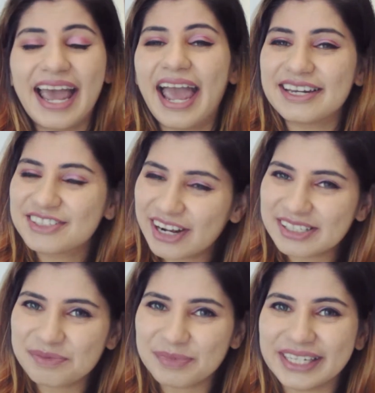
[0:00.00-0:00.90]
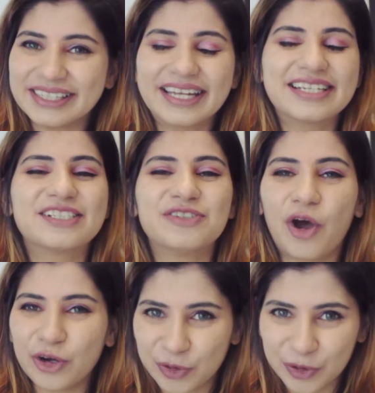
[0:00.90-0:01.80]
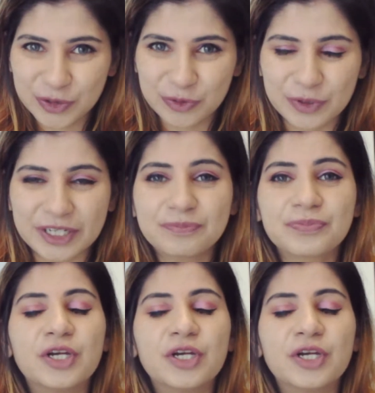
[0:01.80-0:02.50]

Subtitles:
And trust me, that is not going to work.